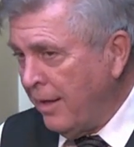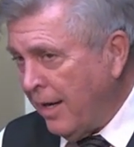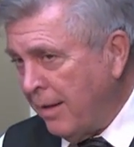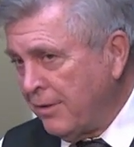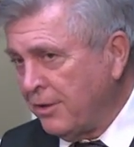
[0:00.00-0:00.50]

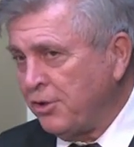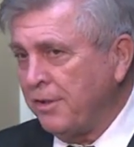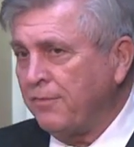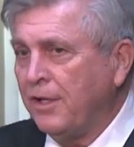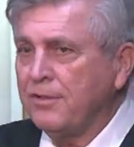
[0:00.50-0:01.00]
I'm going to
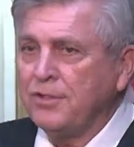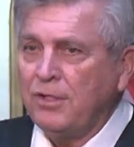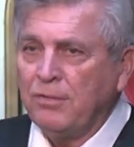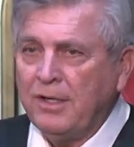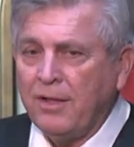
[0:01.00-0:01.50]
shift gears
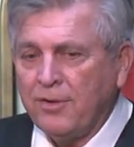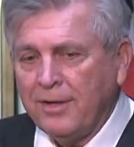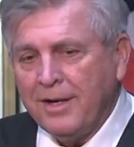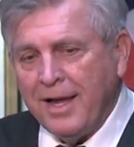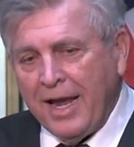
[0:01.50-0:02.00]
into another
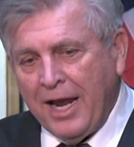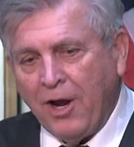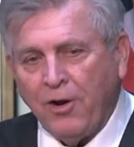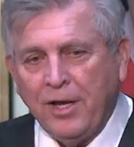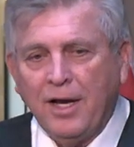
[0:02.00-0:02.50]

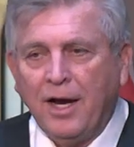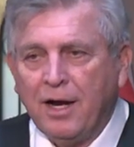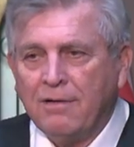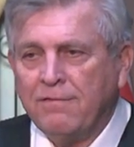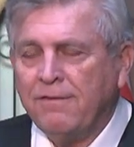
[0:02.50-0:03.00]
area of